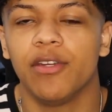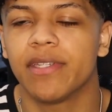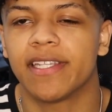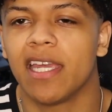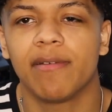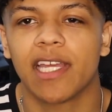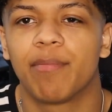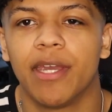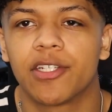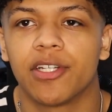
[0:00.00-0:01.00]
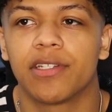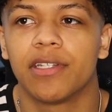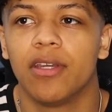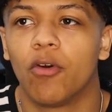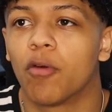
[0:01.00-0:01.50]
use the same exact
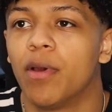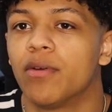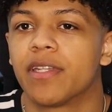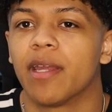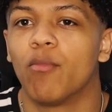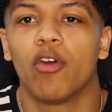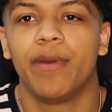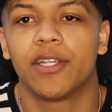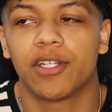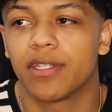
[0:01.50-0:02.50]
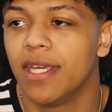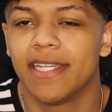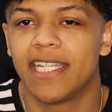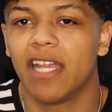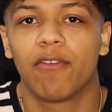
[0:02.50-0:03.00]
pictures or post like more pictures,
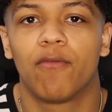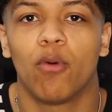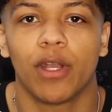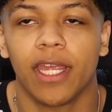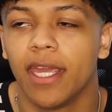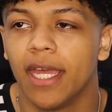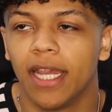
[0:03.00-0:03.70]
sell it for 40.